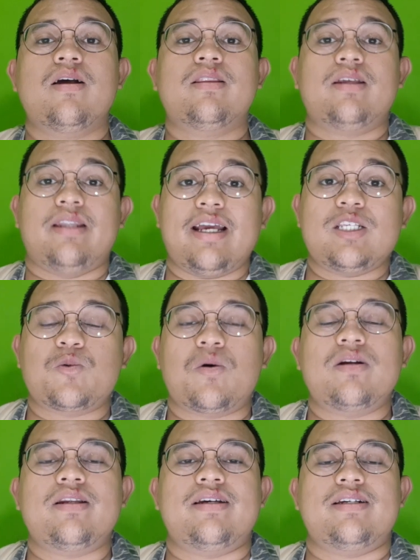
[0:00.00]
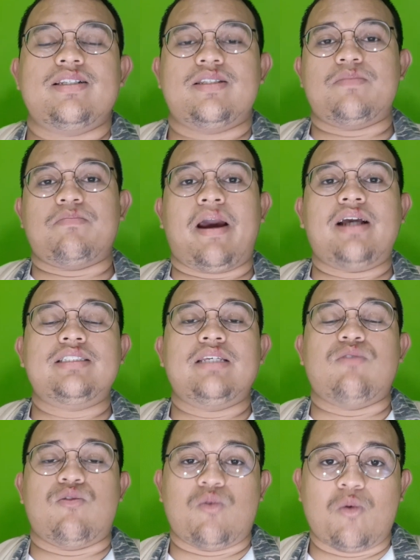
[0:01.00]
The next one is
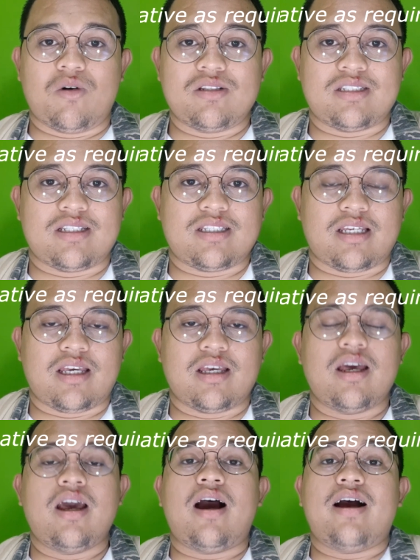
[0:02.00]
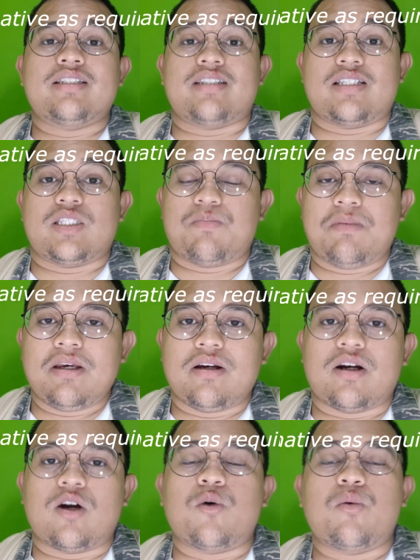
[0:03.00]
maxim of quantity. As a
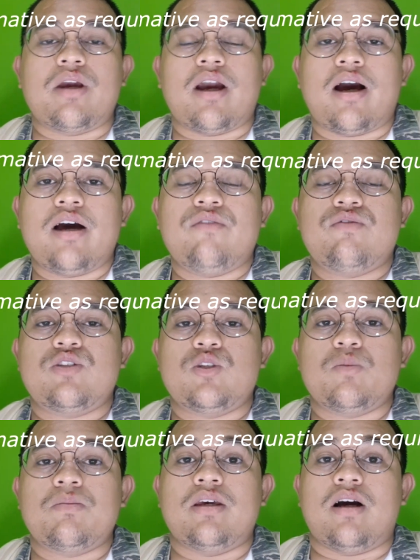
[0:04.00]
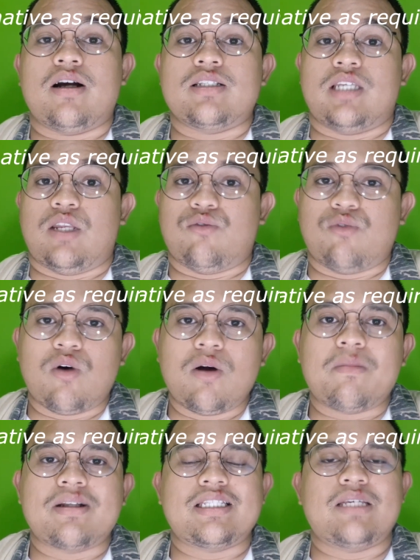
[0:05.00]
speaker, we have to be as
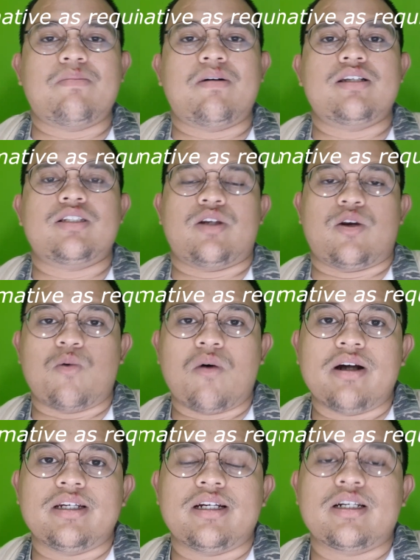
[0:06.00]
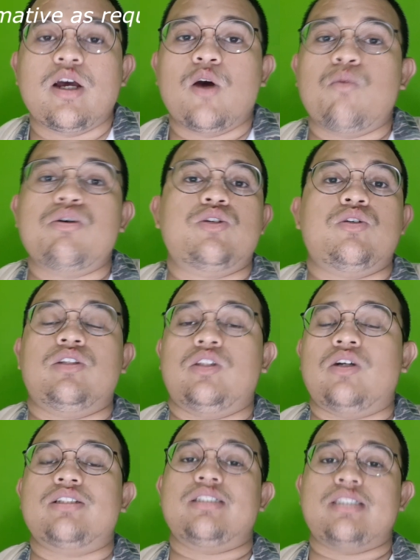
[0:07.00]
informative as required. We should
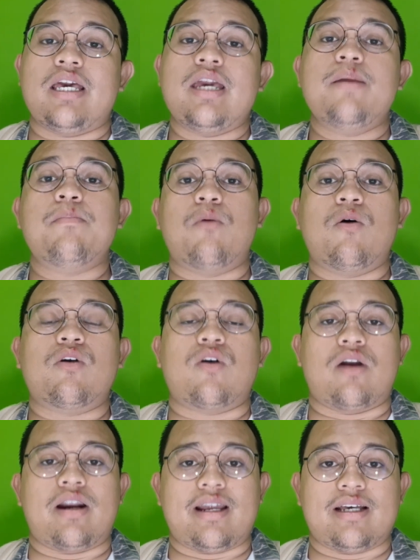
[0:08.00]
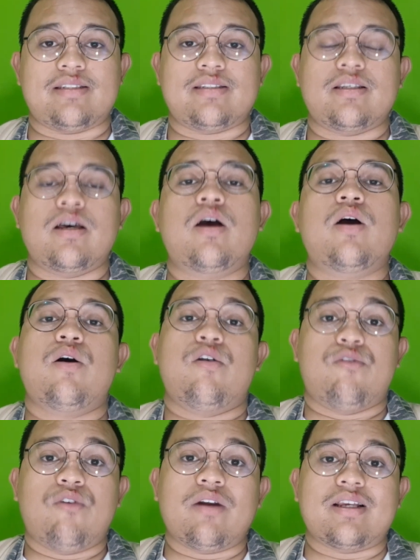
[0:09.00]
not say more or less.
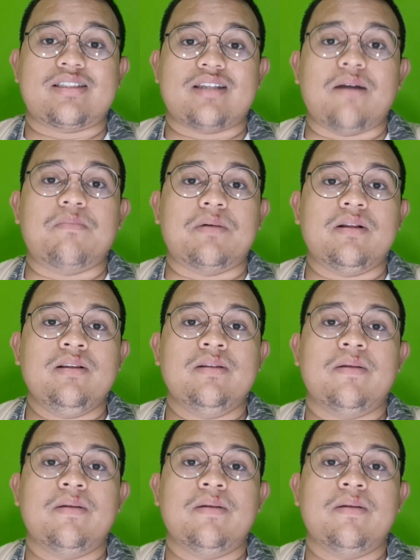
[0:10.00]
For example,